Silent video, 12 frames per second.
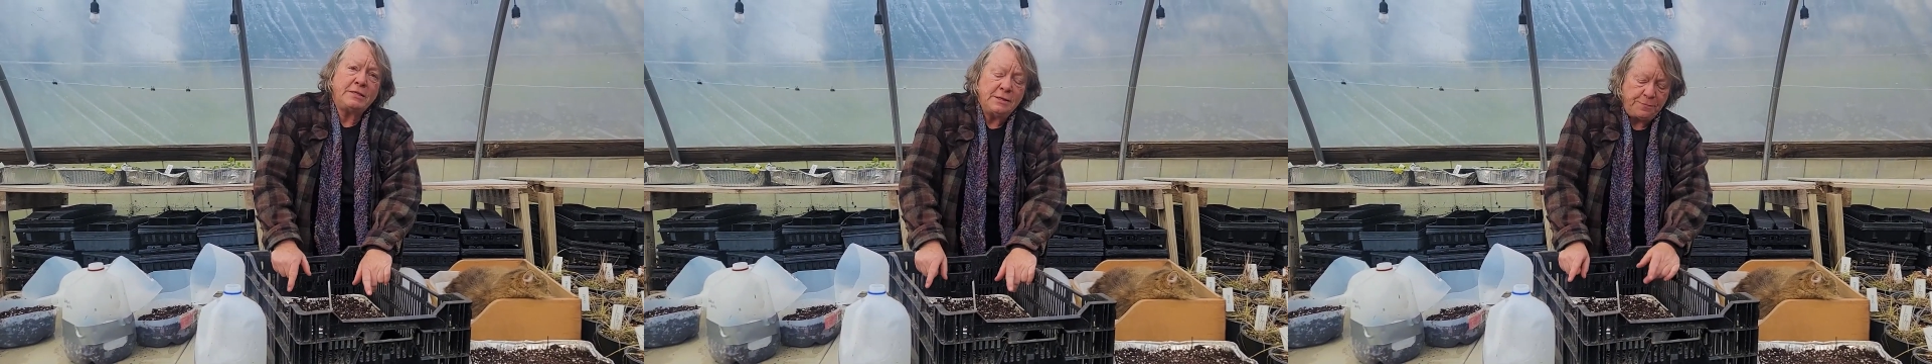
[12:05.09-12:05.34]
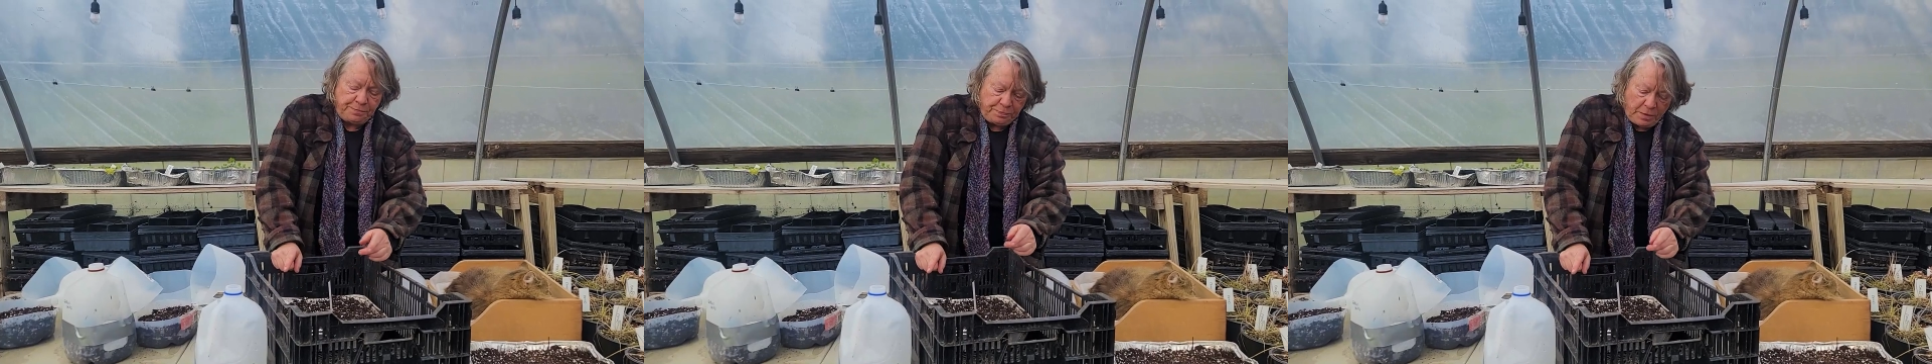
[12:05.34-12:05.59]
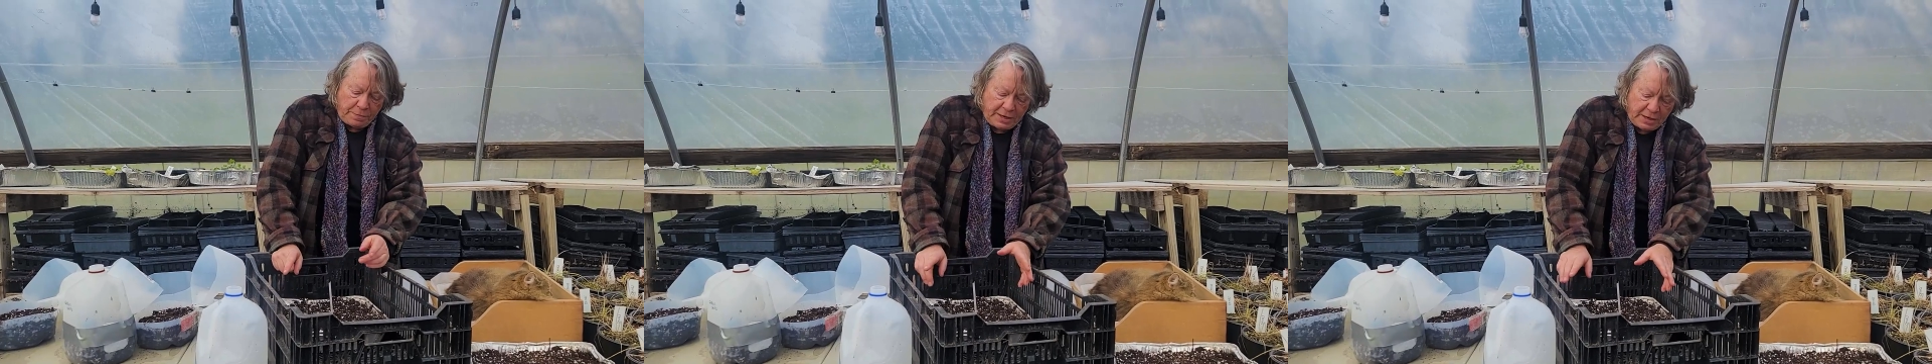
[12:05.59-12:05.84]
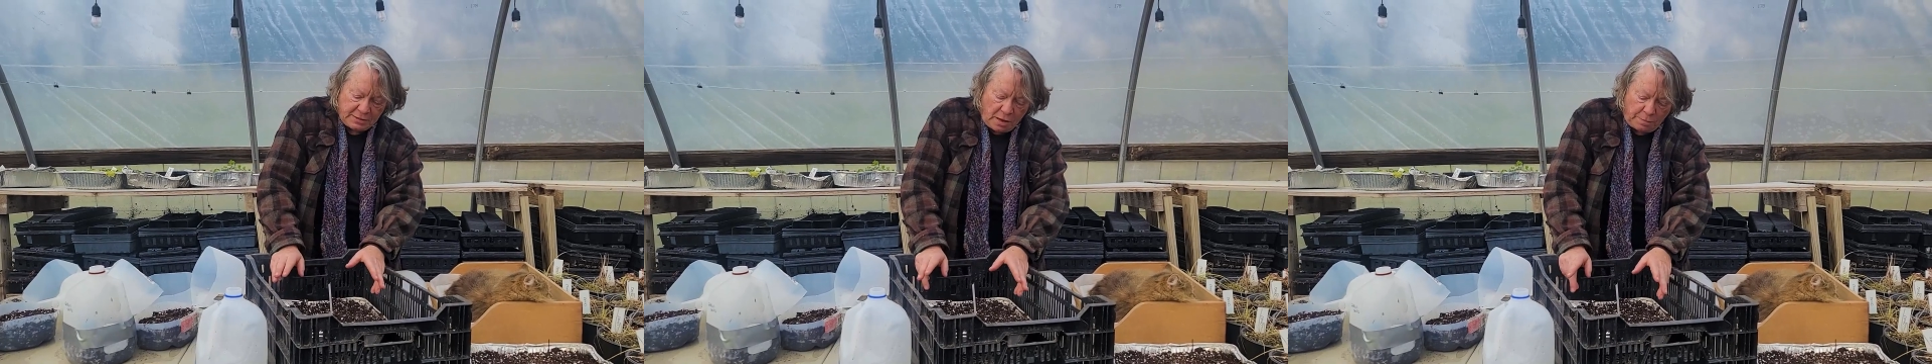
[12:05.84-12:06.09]
because I'll
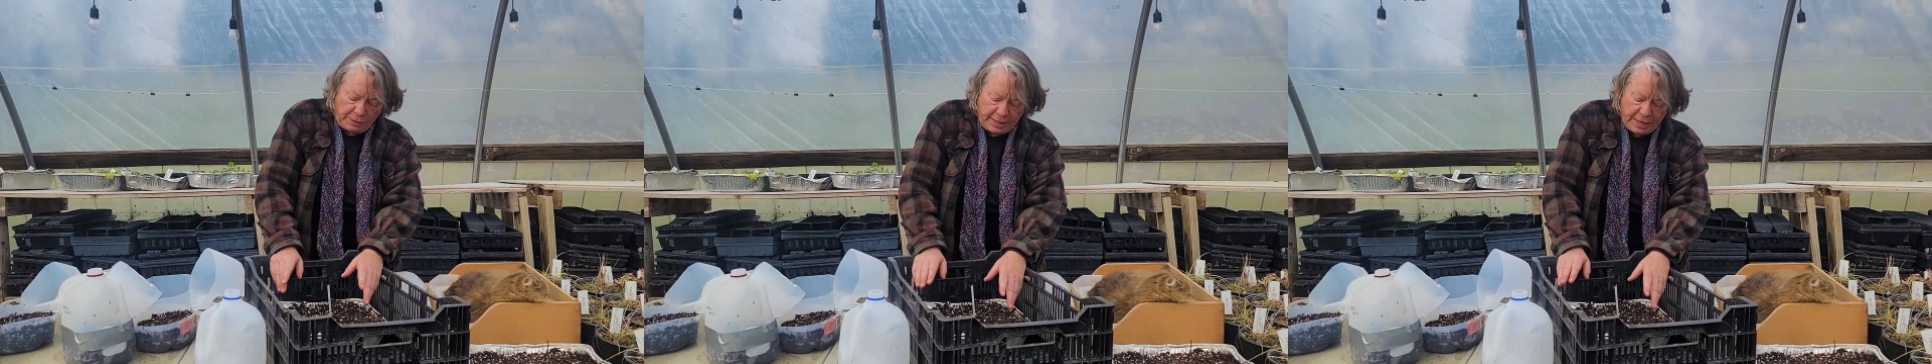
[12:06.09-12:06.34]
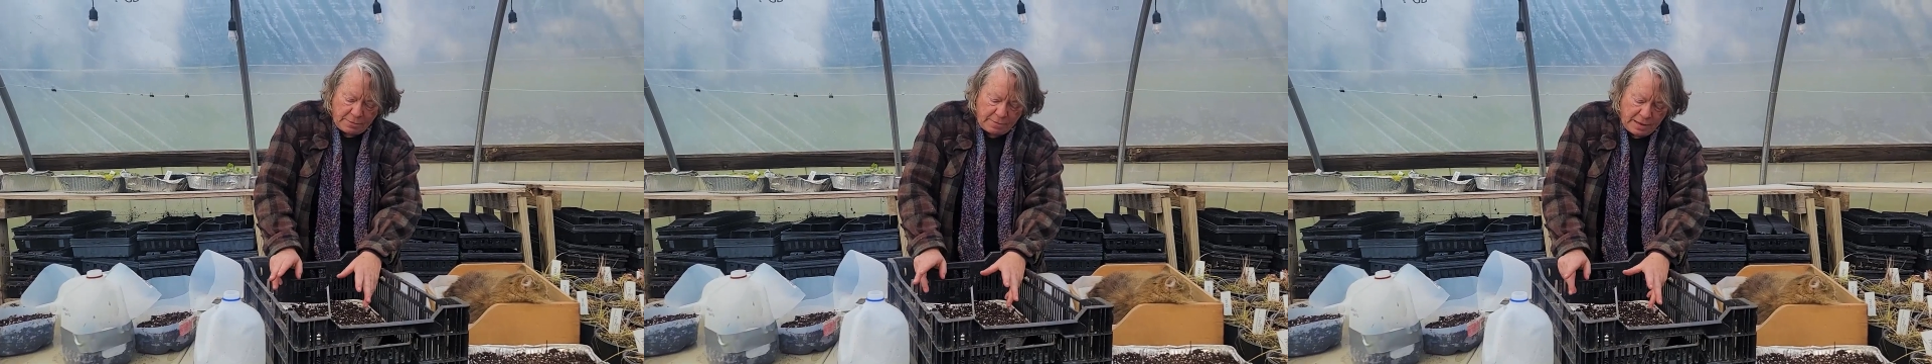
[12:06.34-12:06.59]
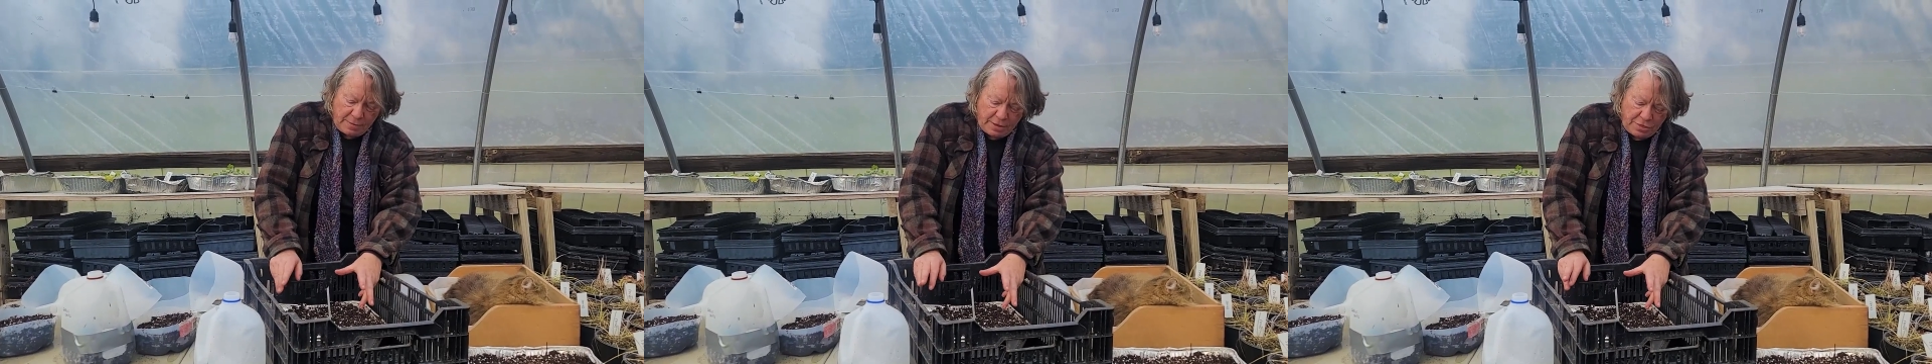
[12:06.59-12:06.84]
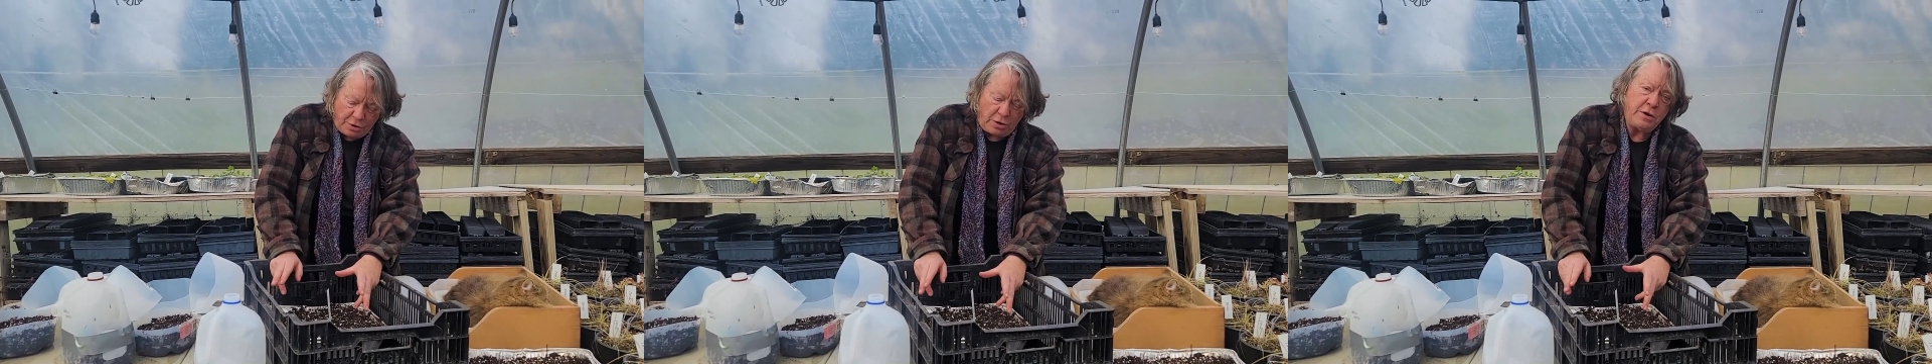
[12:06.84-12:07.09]
plant maybe 30 or
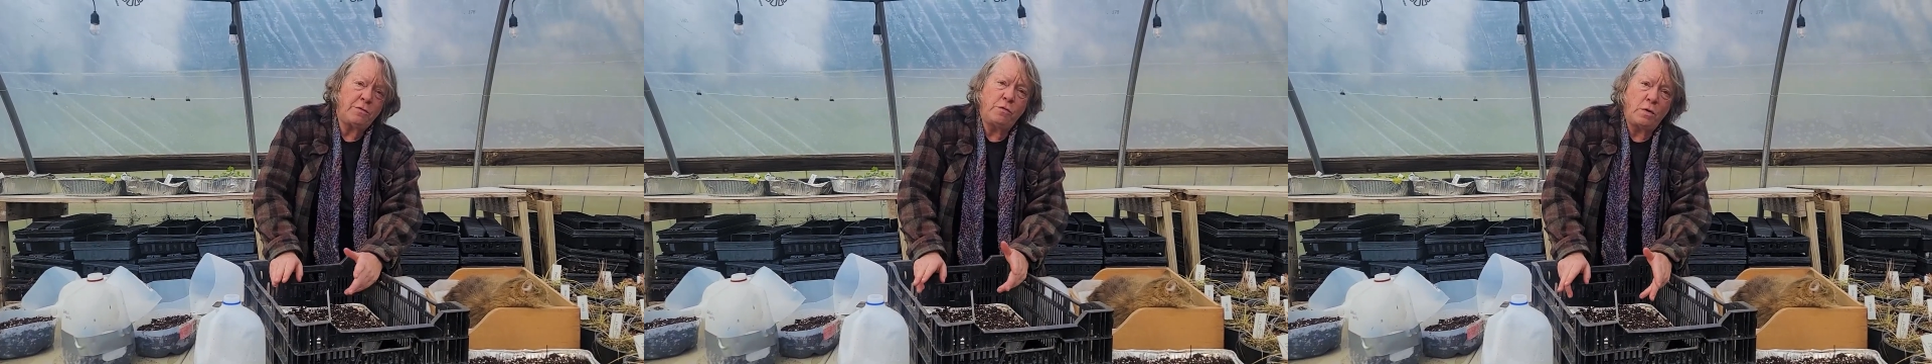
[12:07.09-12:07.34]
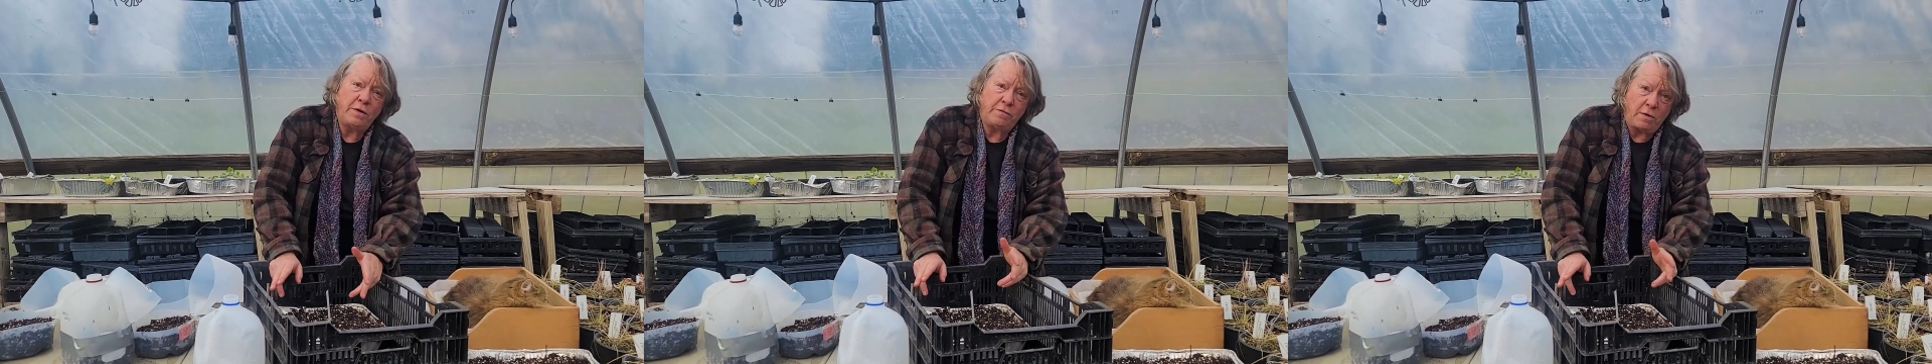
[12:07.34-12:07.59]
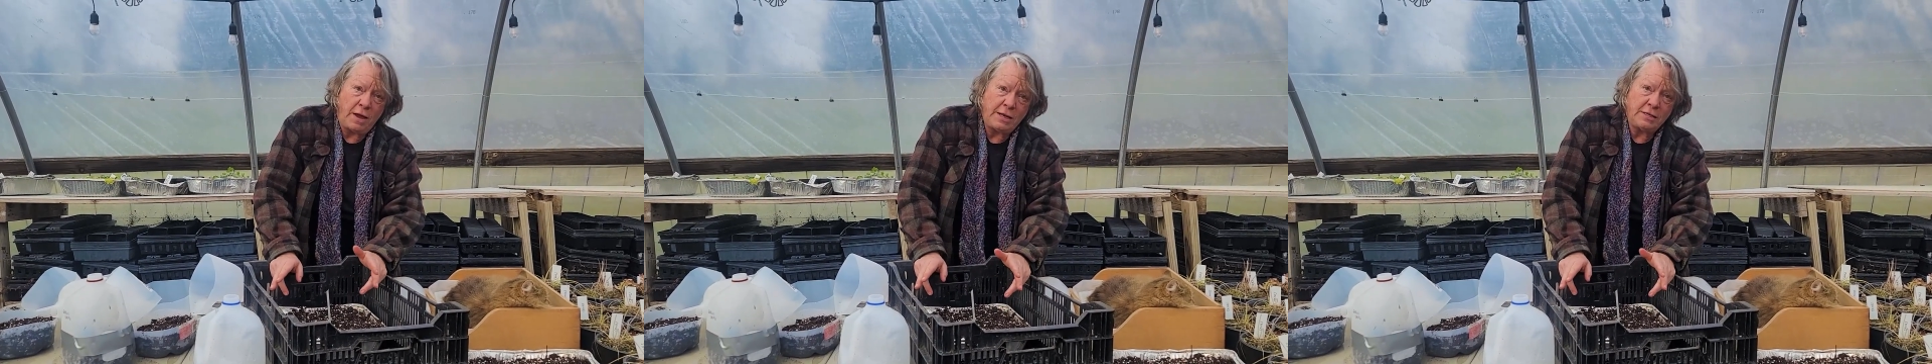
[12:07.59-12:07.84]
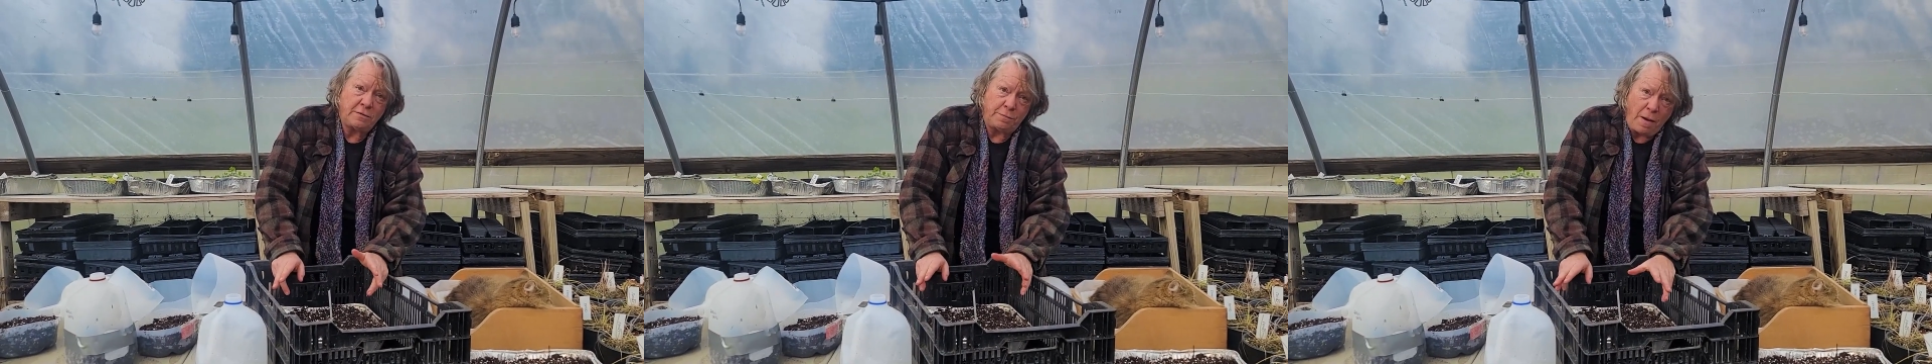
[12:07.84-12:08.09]
40 varieties of
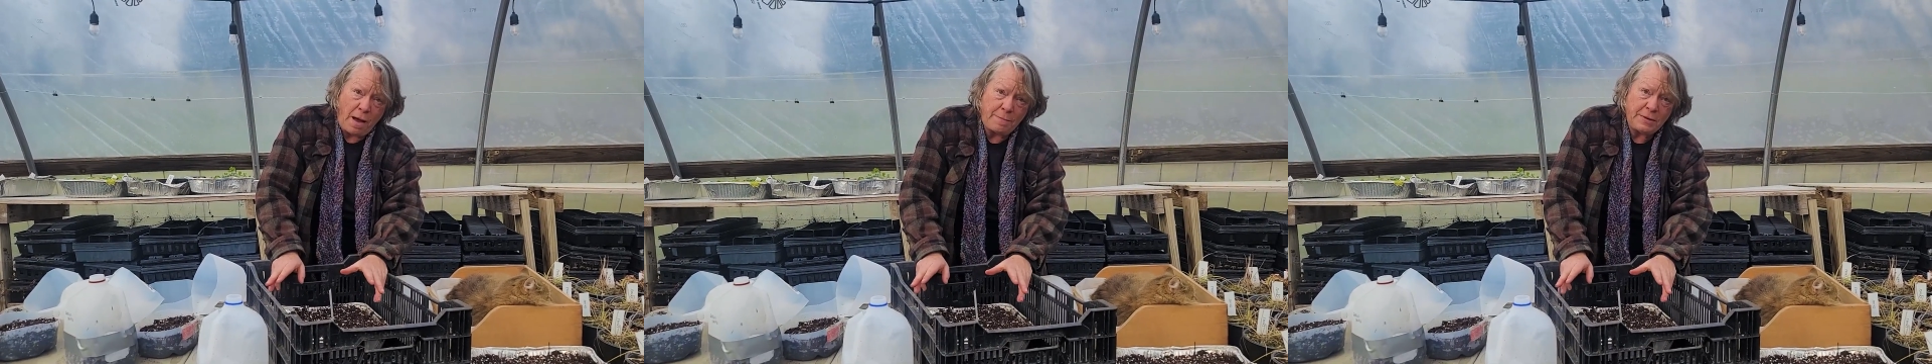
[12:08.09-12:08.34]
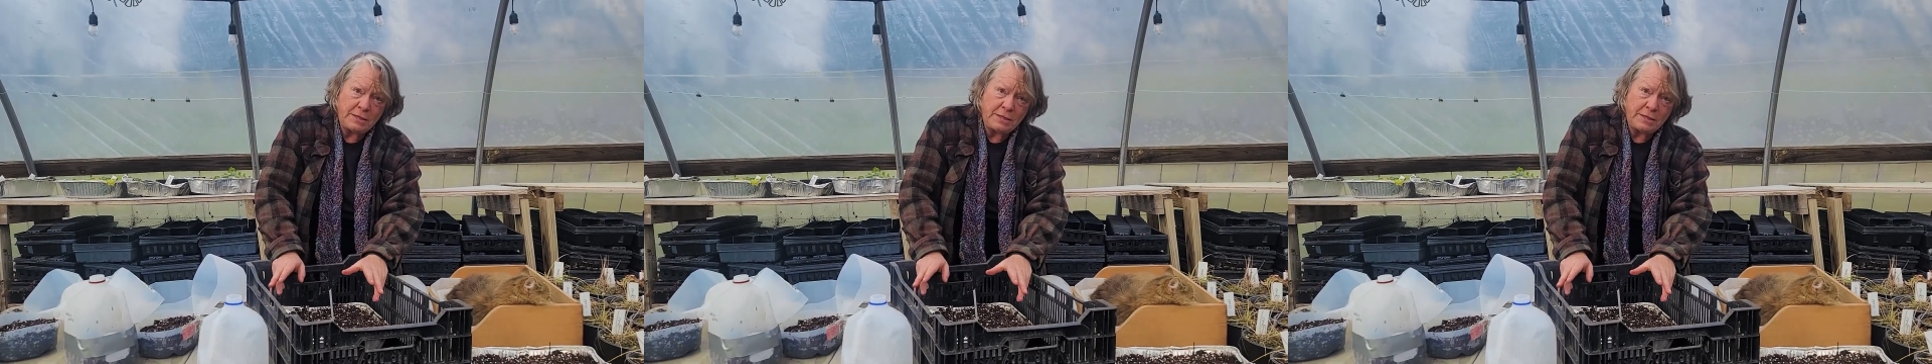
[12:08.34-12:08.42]
poppies,